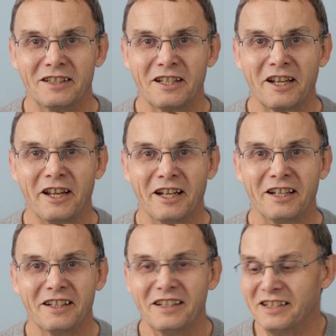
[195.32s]
The
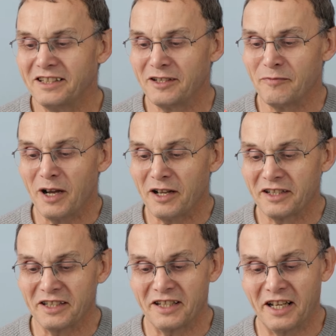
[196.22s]
king
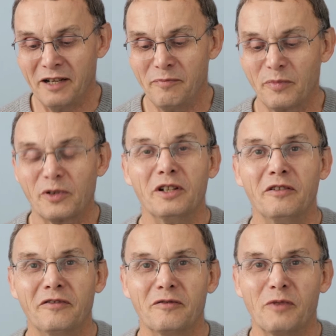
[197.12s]
demanded, he
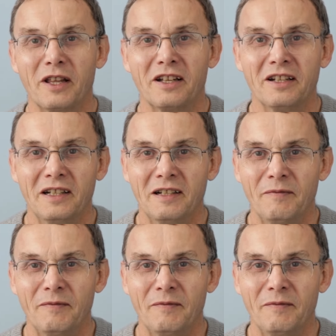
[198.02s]
proved whether,